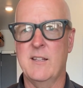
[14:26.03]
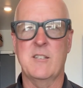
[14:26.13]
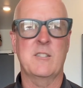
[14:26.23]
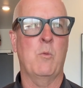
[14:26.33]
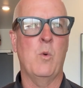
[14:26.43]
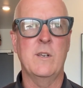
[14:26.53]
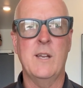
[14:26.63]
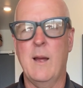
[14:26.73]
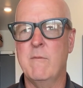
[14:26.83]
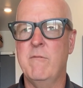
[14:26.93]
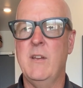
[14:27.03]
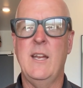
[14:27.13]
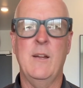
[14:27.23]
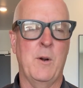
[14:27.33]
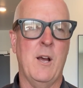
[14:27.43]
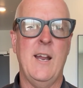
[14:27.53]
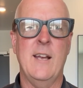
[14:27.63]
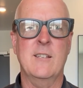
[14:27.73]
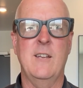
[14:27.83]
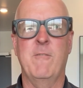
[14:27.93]
This is a one-time fee. We're not
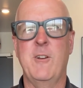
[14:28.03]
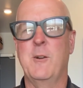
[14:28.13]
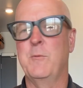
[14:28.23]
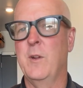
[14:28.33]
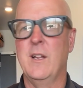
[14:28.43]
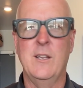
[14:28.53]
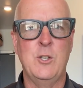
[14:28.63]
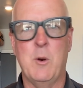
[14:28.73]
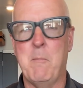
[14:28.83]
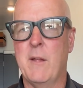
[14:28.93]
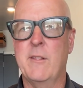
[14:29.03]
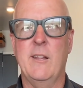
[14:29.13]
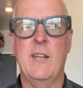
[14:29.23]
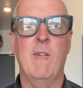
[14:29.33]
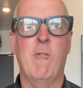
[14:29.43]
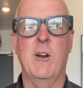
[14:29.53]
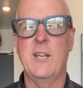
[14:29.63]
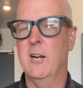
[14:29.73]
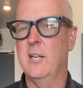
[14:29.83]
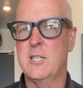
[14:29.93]
asking for you to do a monthly or a
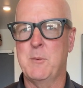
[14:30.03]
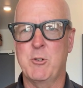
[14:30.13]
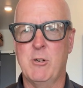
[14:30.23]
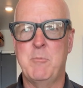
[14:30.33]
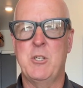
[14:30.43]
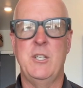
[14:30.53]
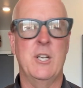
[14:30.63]
yearly subscription.